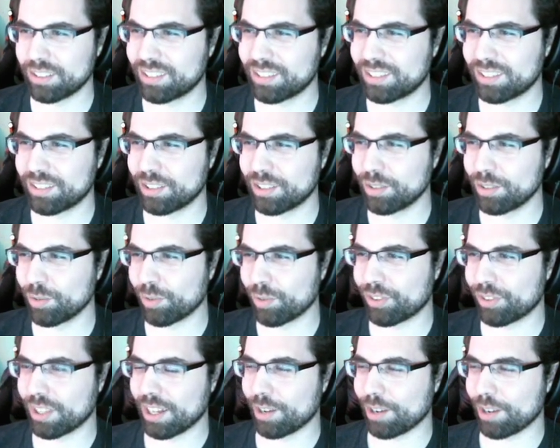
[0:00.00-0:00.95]

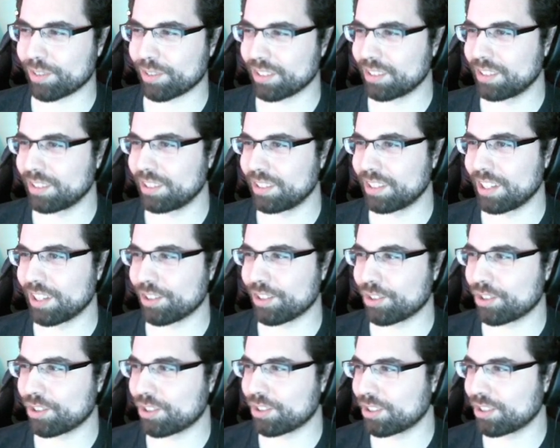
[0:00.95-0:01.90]

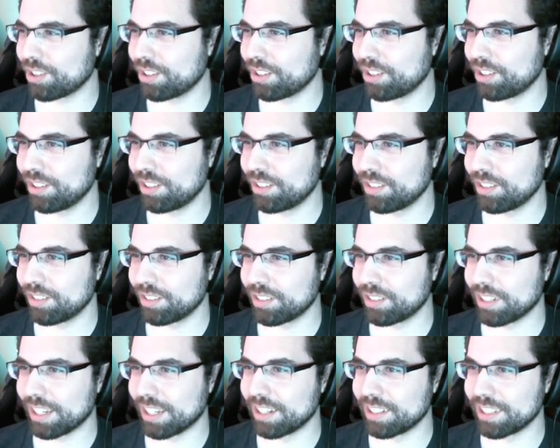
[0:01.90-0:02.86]
2000-ish,
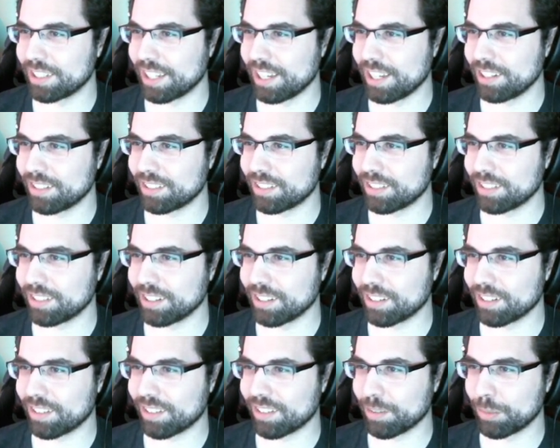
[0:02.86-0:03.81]
98,
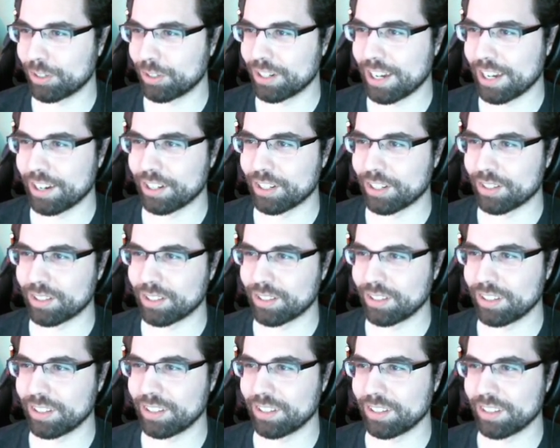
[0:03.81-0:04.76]
somewhere, I don't know,
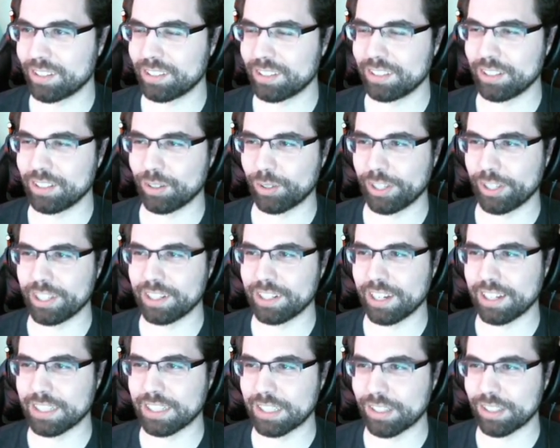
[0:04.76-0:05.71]
late
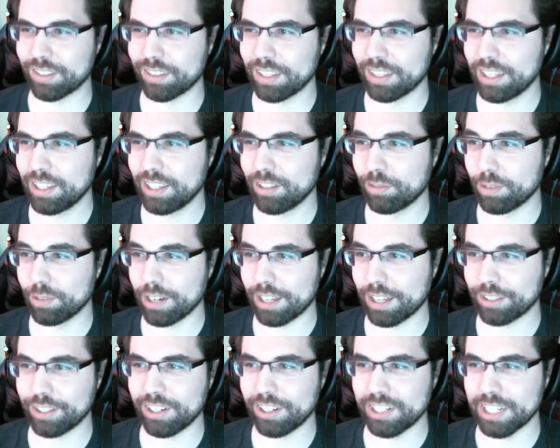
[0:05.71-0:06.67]
90s. We're
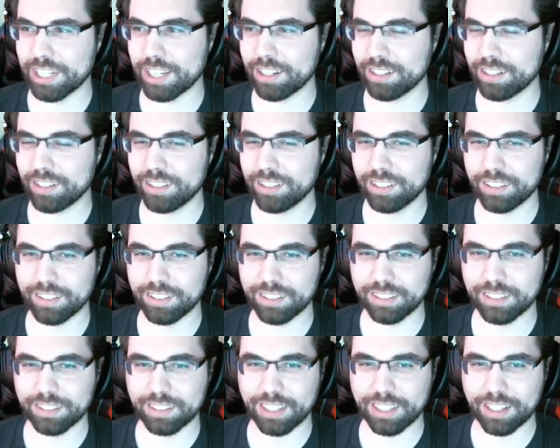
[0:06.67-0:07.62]
not there yet.
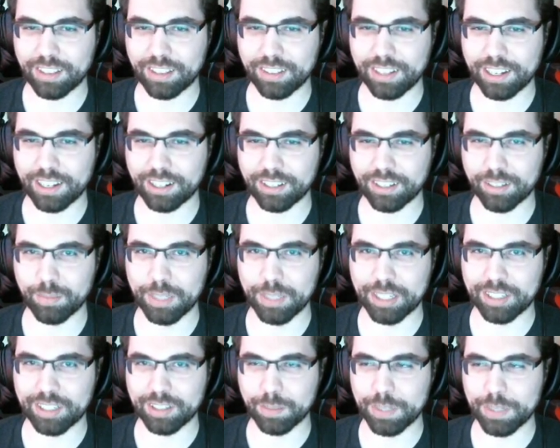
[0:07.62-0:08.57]
That's not going to
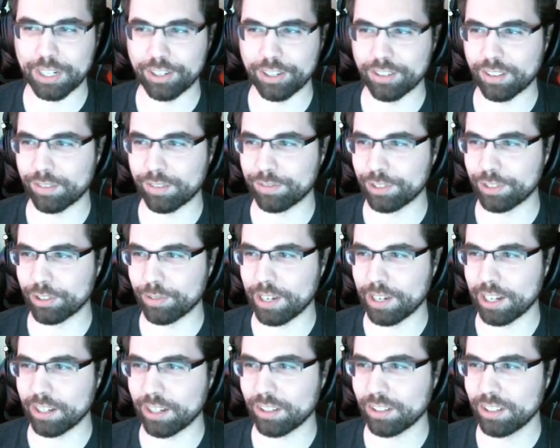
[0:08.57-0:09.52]
make an appearance for a
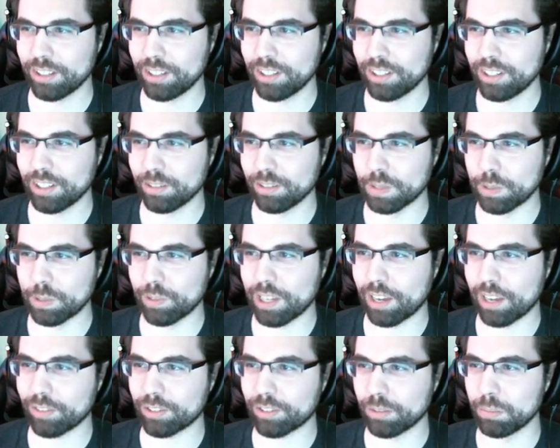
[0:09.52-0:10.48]
while. We would
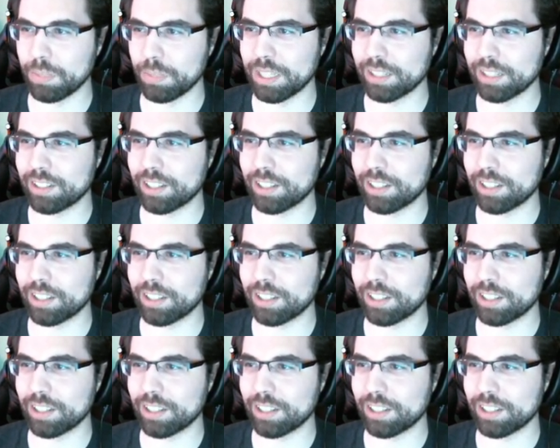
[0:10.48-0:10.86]
have to make